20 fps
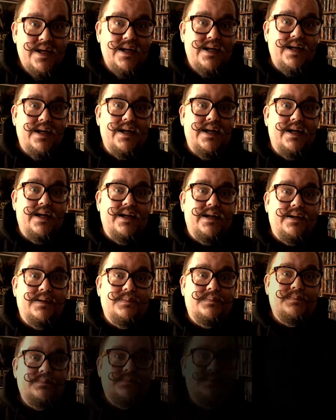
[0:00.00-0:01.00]

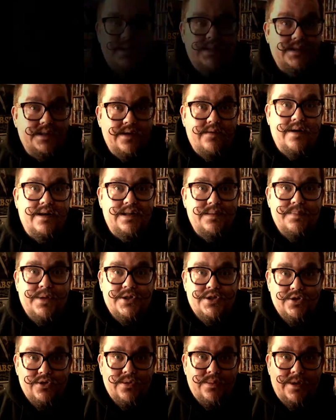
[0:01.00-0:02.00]
It's directed
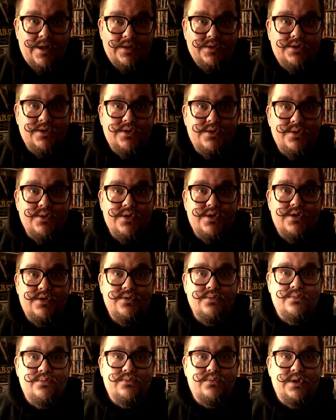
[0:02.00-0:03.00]
by Joe D'Amato, who's
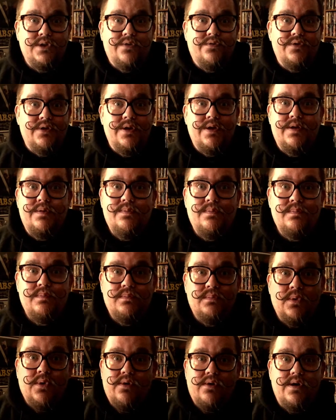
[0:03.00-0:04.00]
one of the
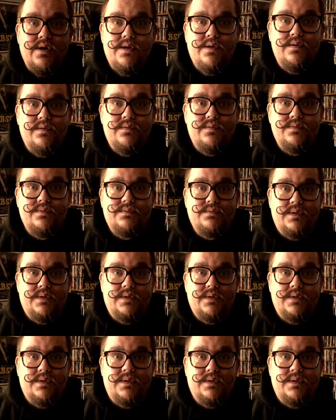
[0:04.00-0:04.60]
more